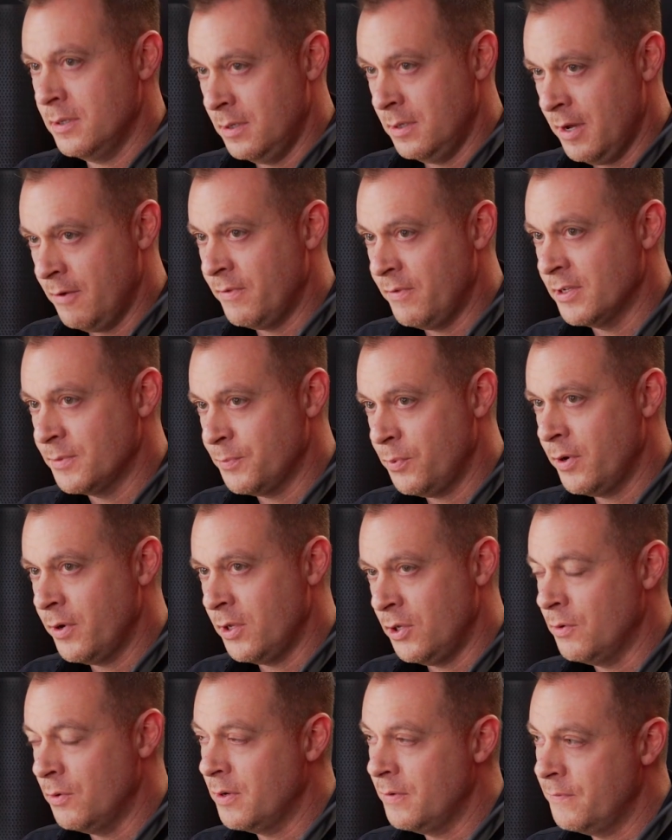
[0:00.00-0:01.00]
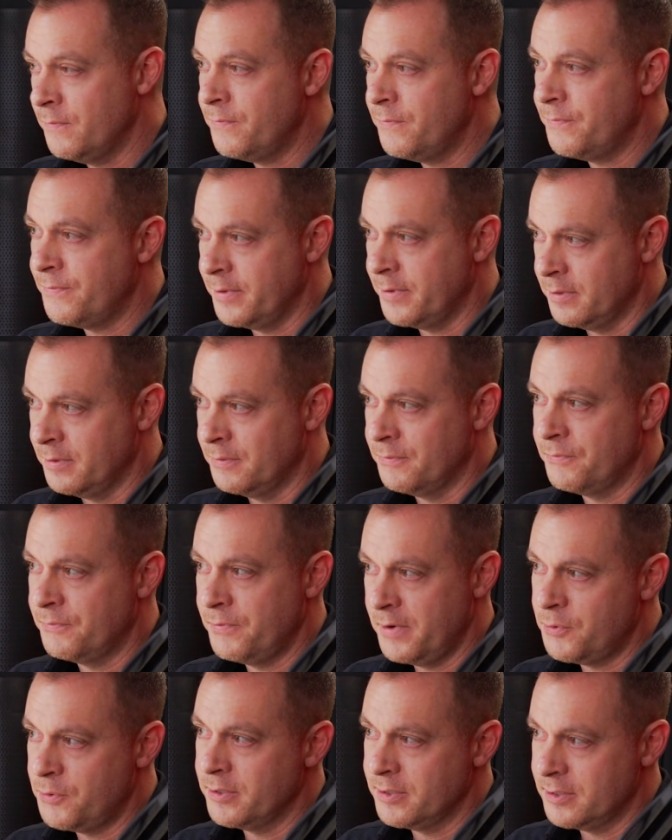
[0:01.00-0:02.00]
to Alvina's point, you can feel
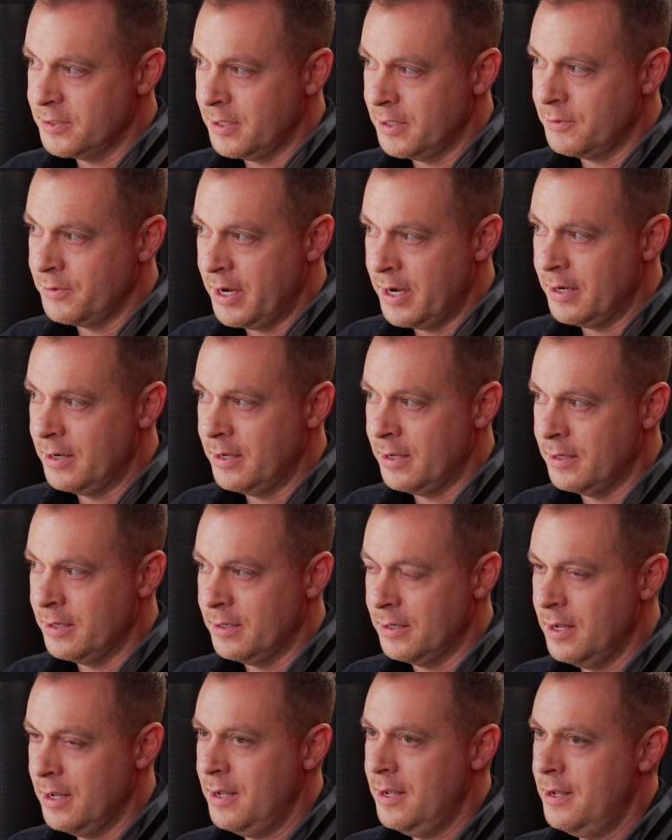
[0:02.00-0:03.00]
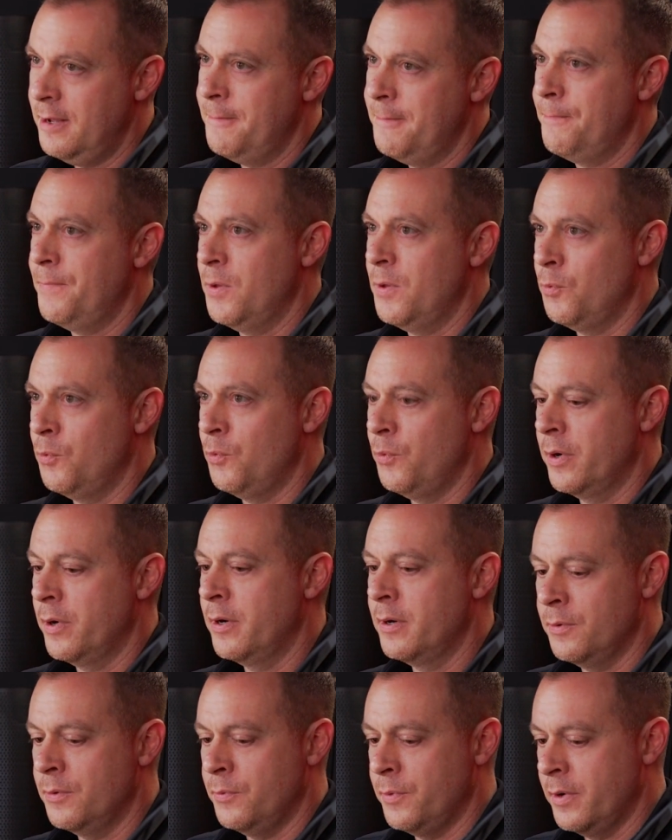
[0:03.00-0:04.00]
frequency, right? And
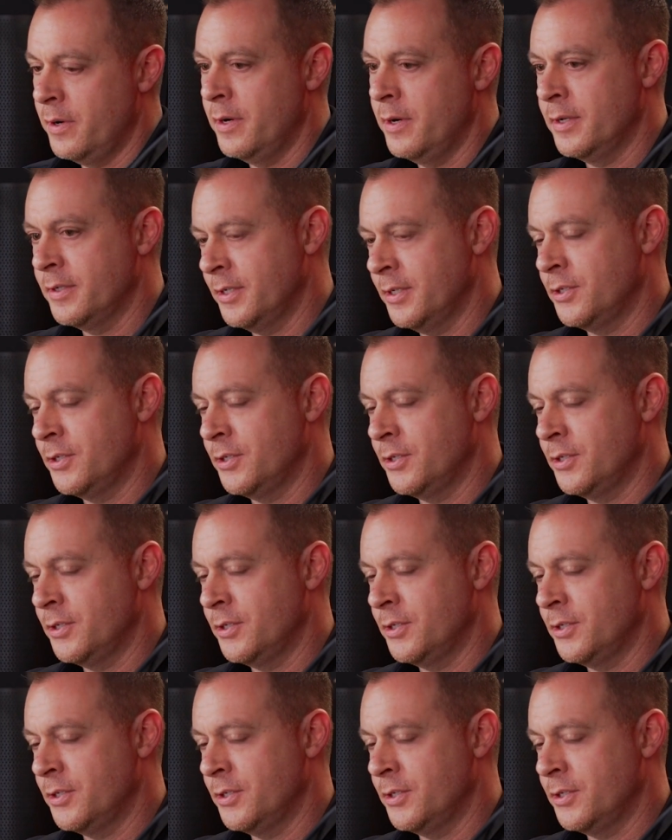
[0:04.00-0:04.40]
we're in a